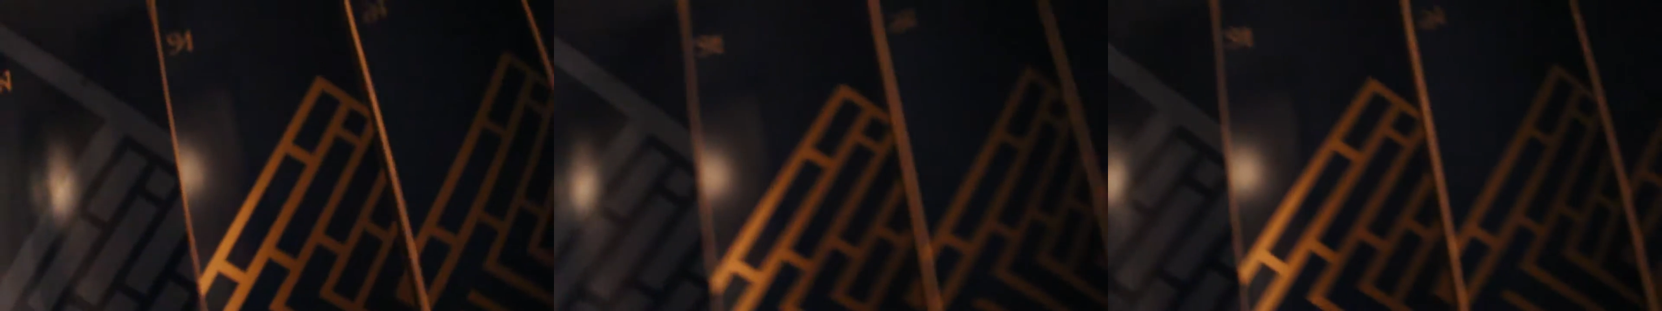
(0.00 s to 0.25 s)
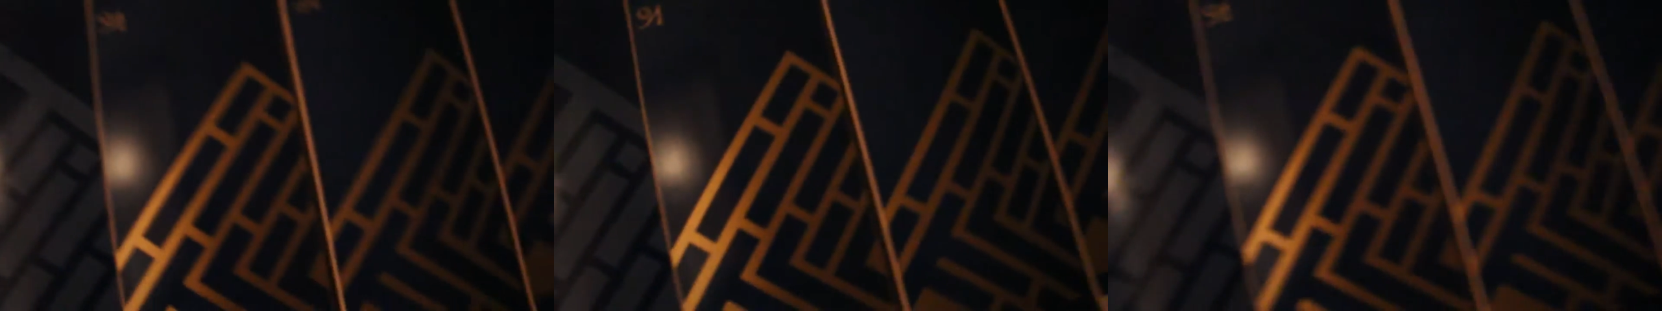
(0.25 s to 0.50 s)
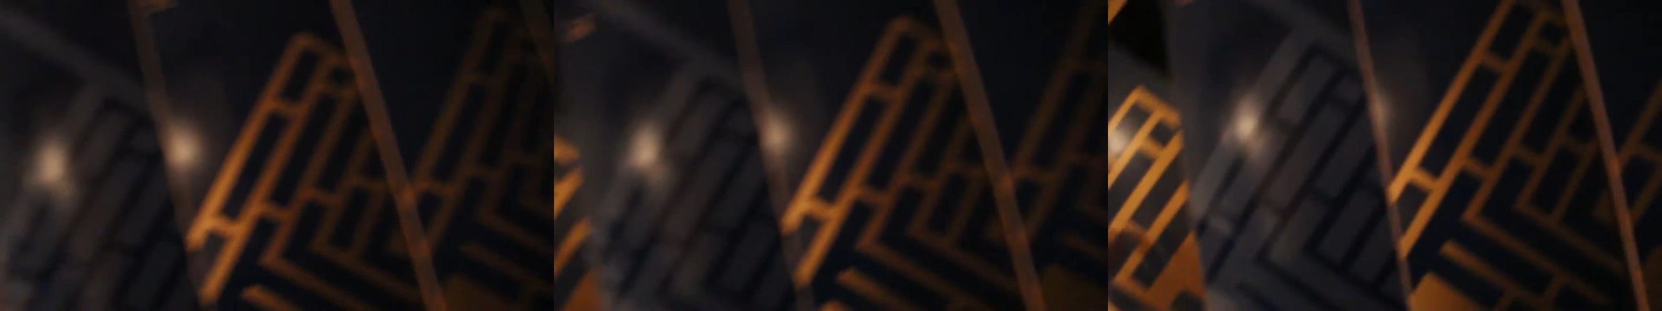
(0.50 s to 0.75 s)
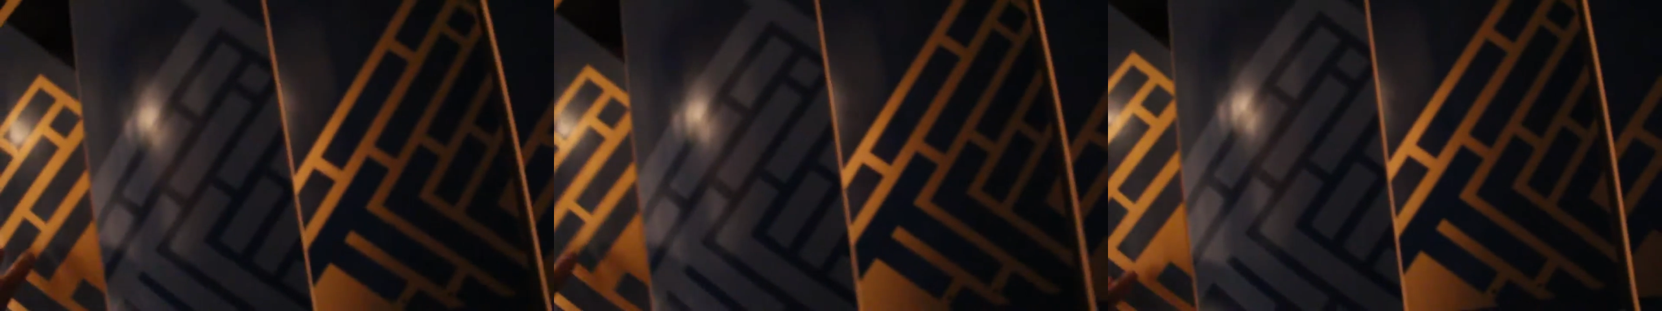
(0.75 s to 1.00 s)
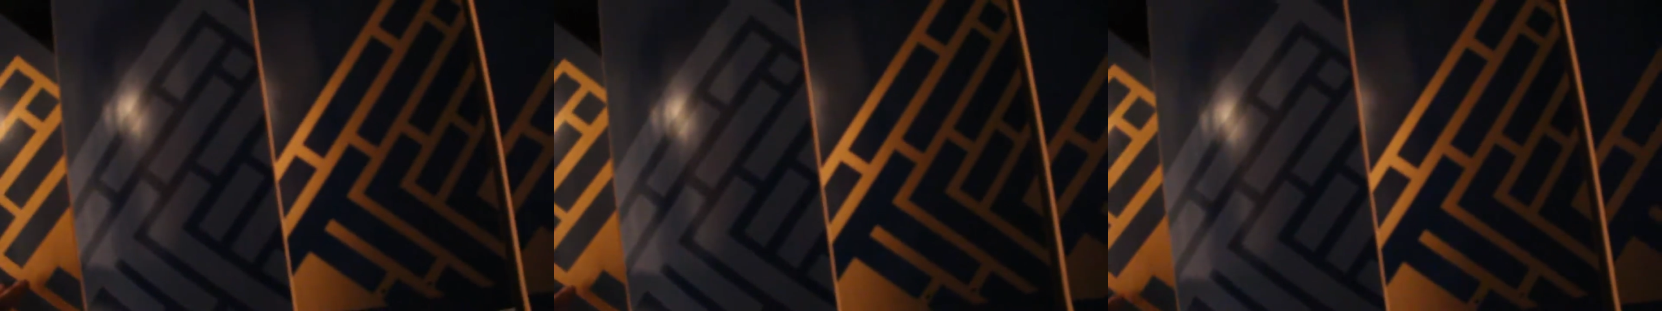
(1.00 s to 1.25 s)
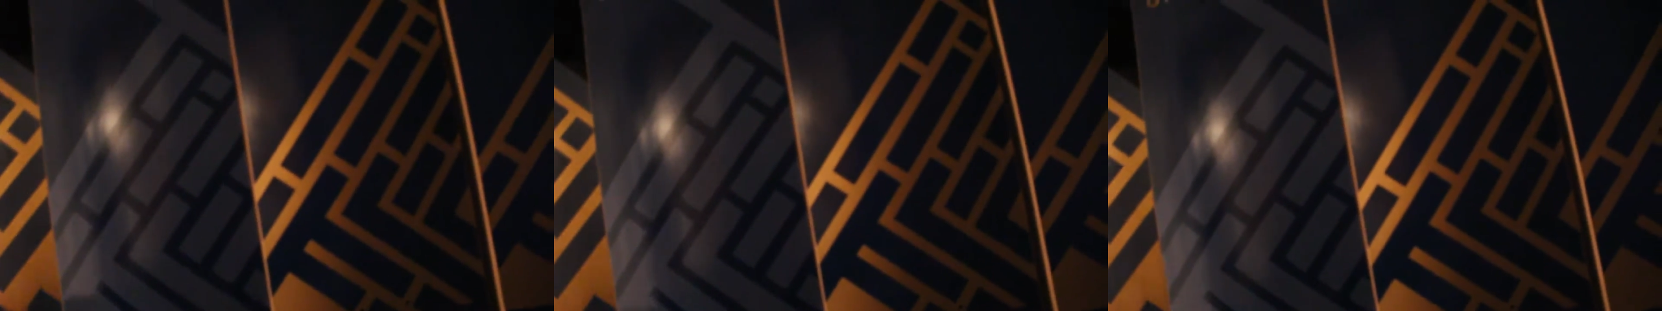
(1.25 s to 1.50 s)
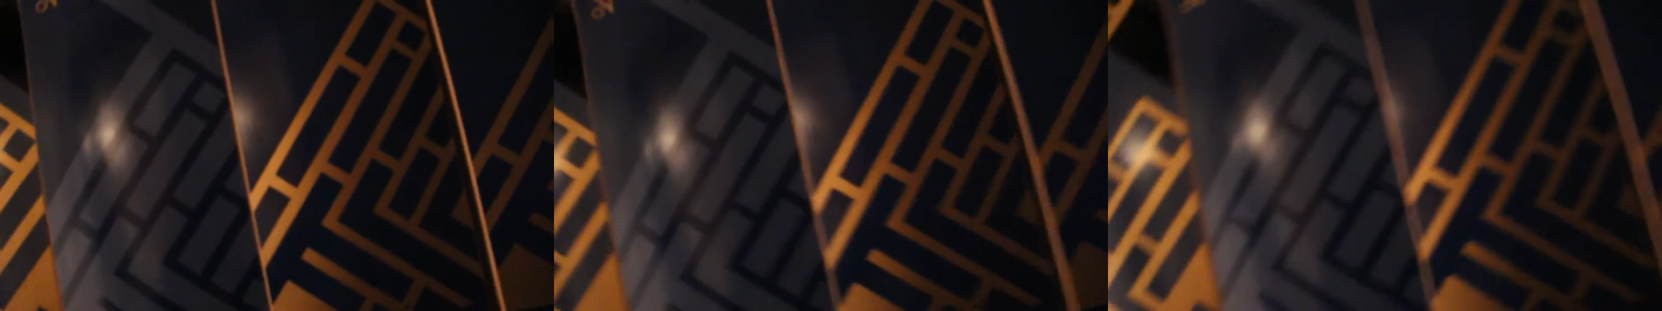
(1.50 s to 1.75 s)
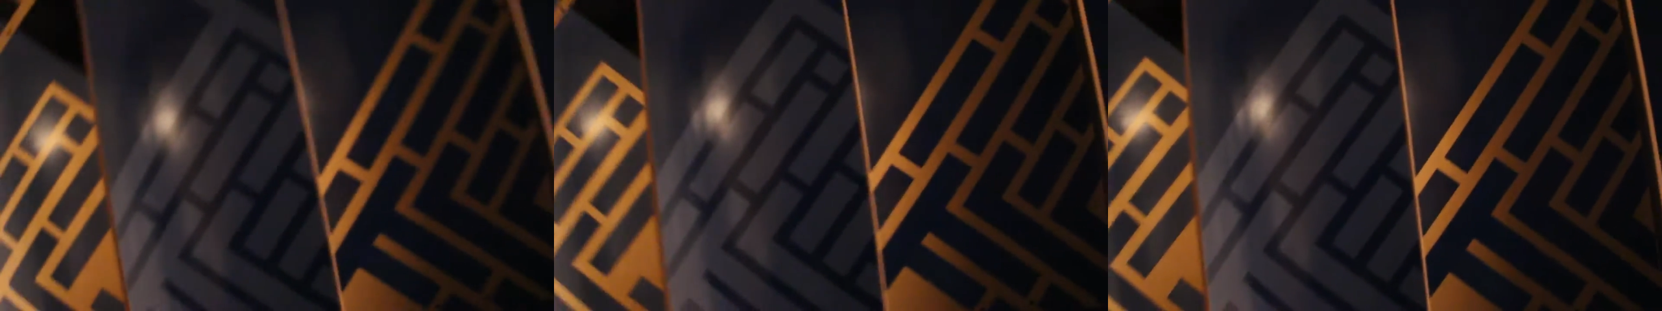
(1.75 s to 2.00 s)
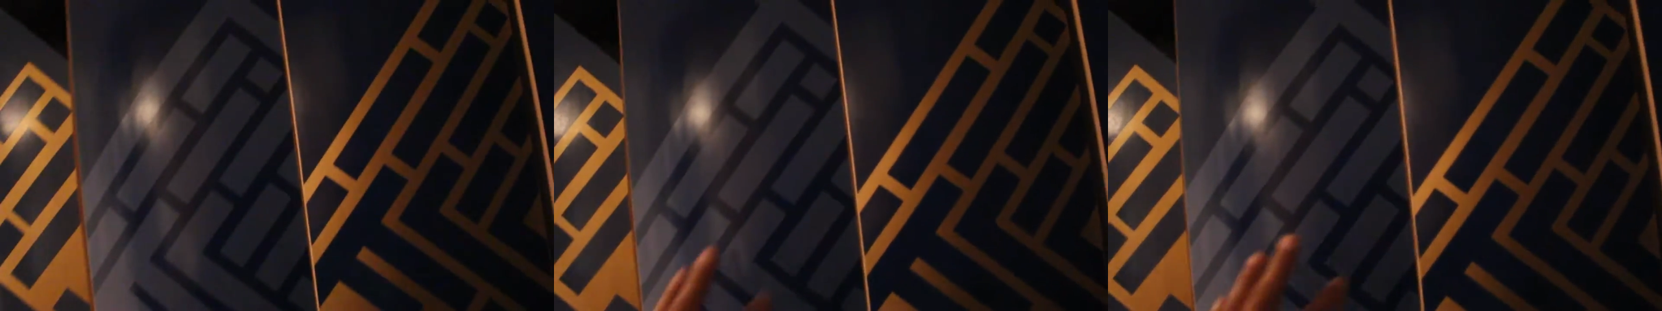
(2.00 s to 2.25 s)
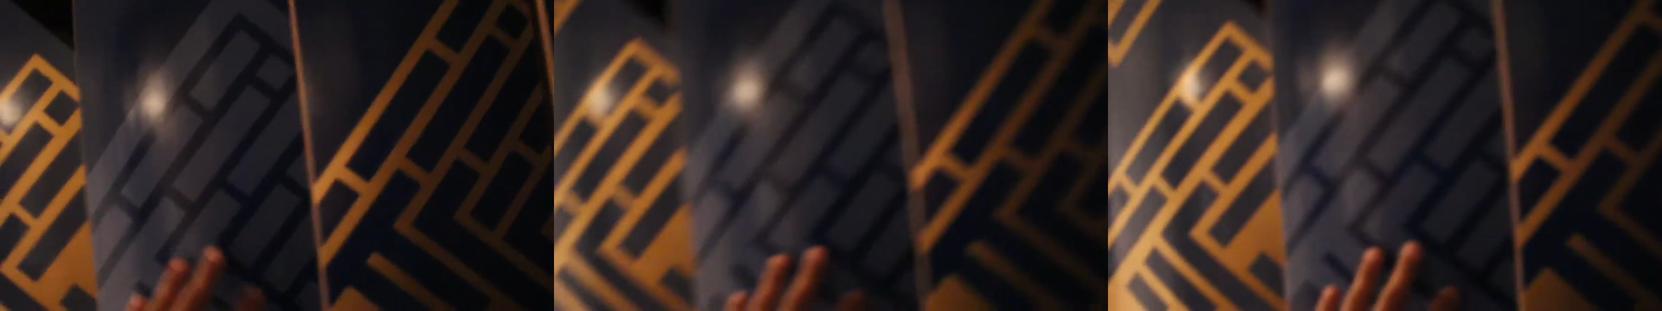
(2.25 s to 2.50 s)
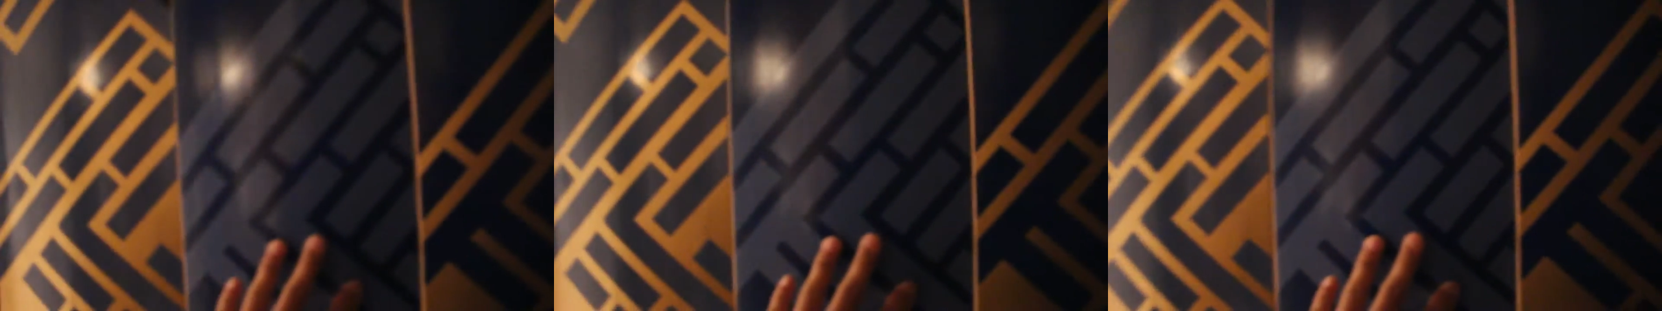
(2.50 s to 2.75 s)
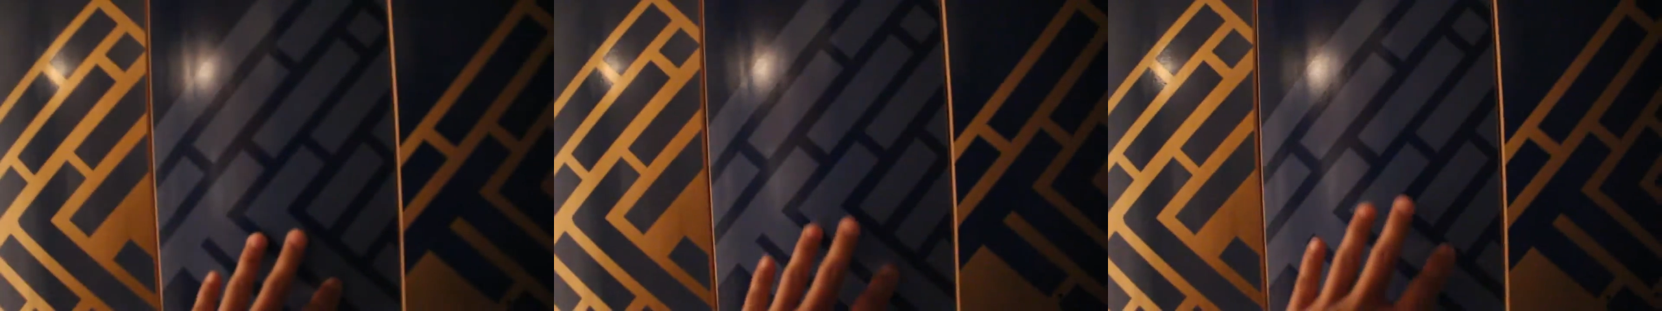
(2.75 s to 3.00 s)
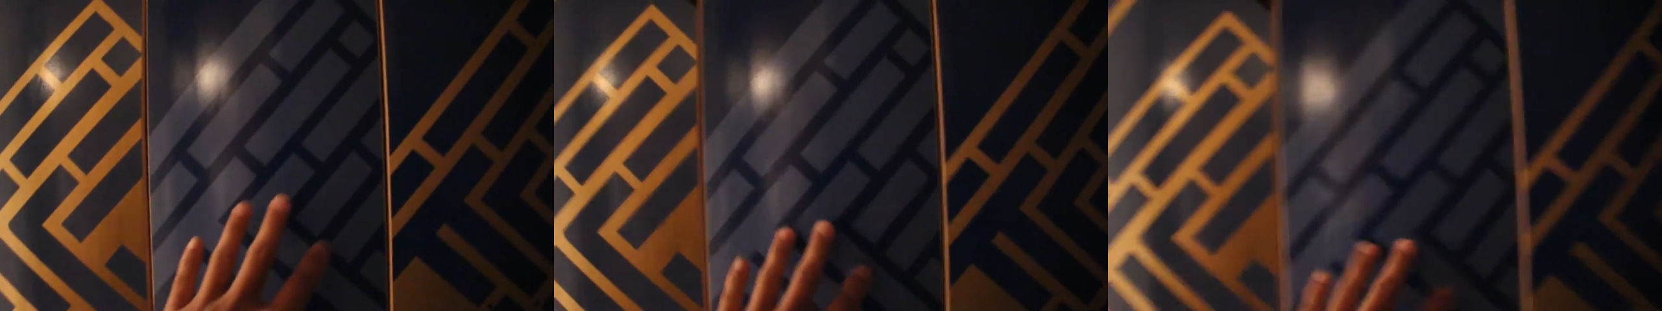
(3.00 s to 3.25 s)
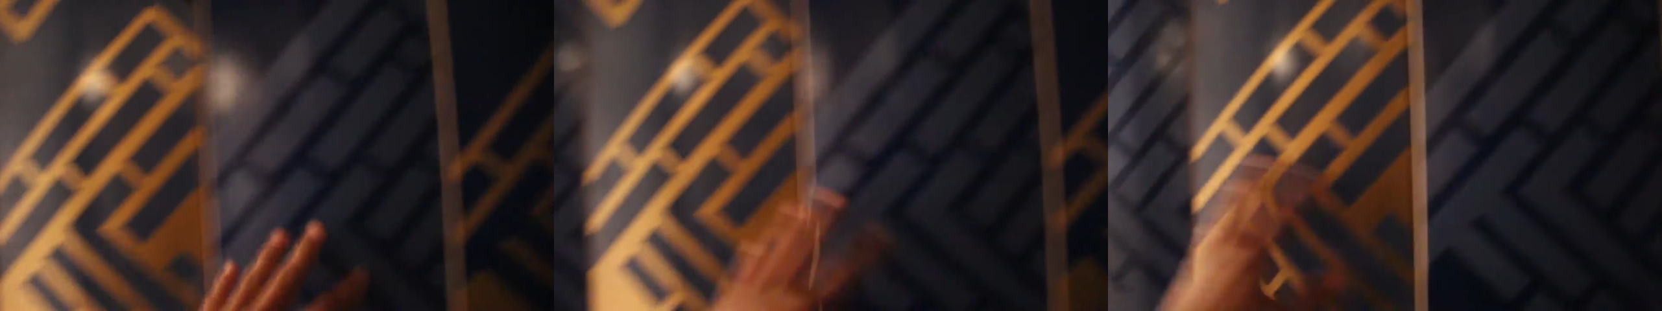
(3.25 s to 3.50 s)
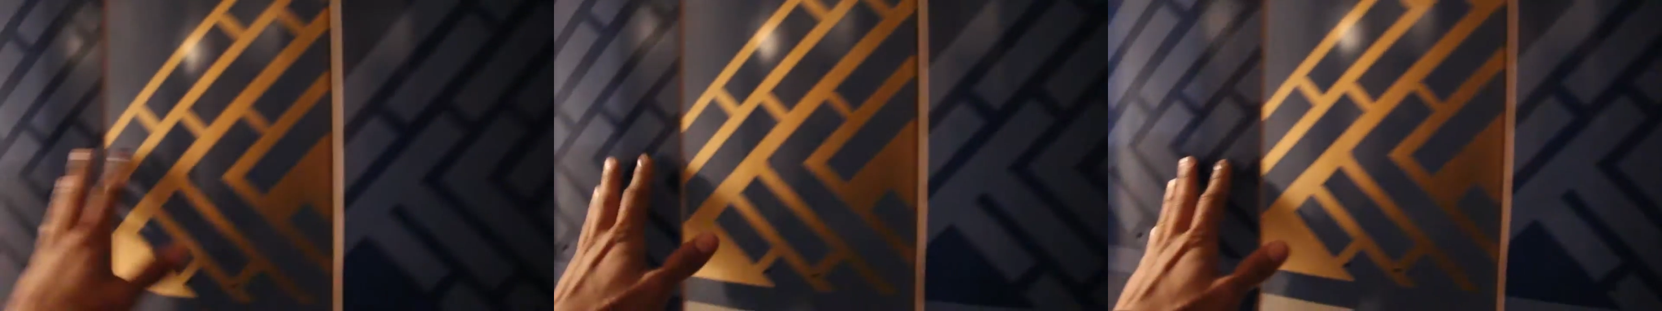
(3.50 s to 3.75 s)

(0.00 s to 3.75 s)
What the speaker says: Nobody's mouth can be seen.